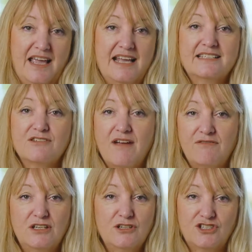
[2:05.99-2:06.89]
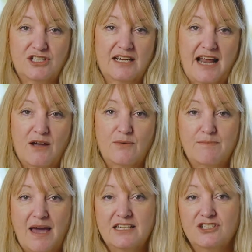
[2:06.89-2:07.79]
It's a revolution in how we
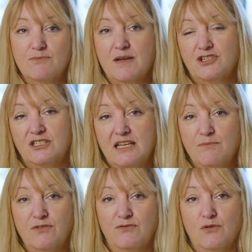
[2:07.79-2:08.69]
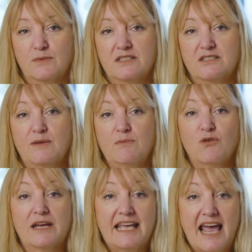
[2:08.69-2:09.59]
manage and measure team performance to be
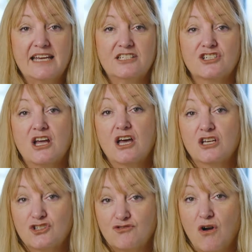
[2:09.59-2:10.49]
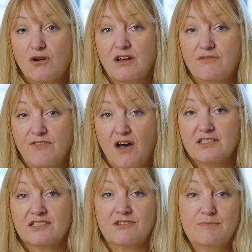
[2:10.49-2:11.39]
more engaged, stronger,
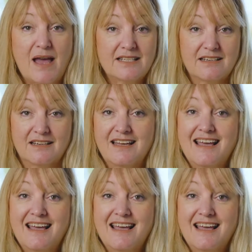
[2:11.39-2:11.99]
faster, and better,